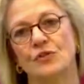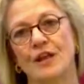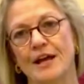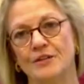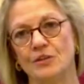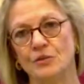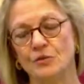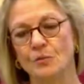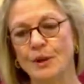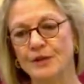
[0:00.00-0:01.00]
that to
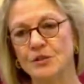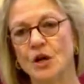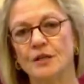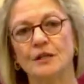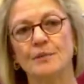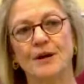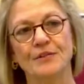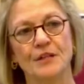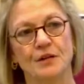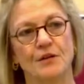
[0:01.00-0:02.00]
you by talking about the
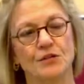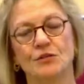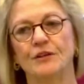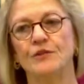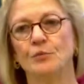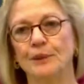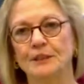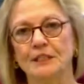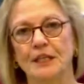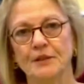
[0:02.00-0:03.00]
character of your
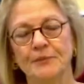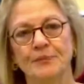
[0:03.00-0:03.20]
building.